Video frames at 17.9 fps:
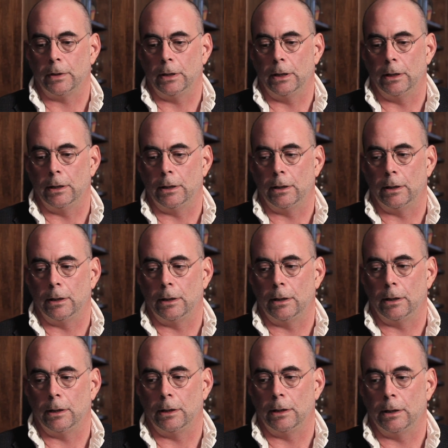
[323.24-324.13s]

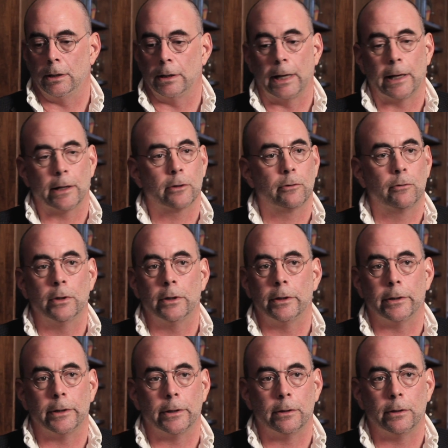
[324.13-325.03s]
inadequate
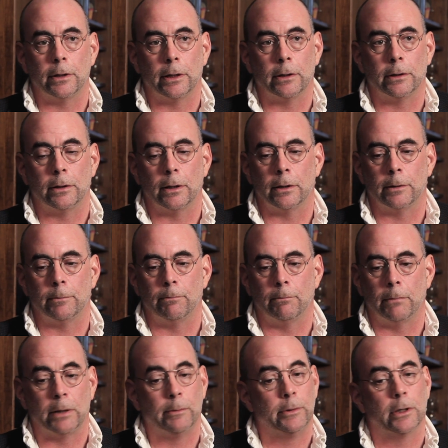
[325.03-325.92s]
and
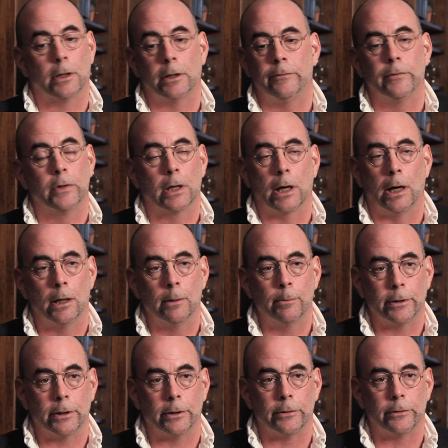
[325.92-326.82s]
maybe not even
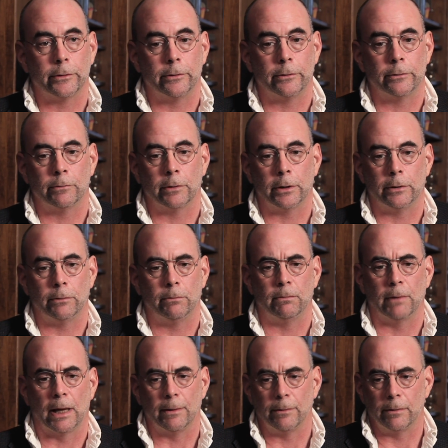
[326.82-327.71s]
competent to do what you
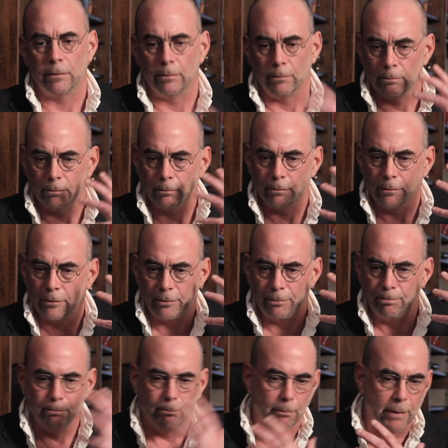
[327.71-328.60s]

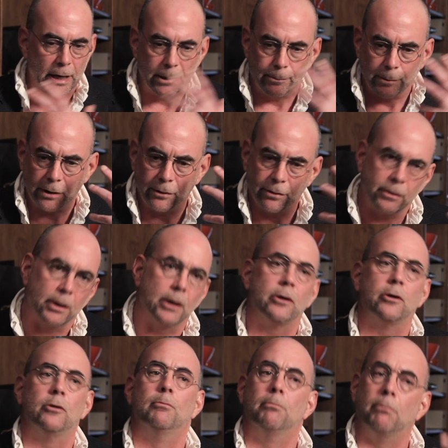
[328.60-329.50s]
maybe
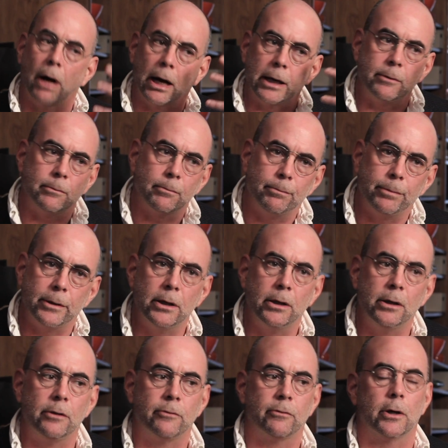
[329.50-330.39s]
think you might
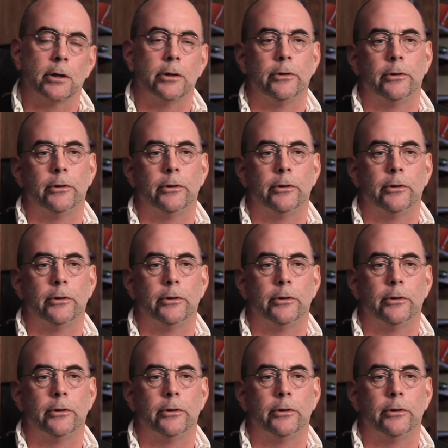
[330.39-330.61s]
be trying to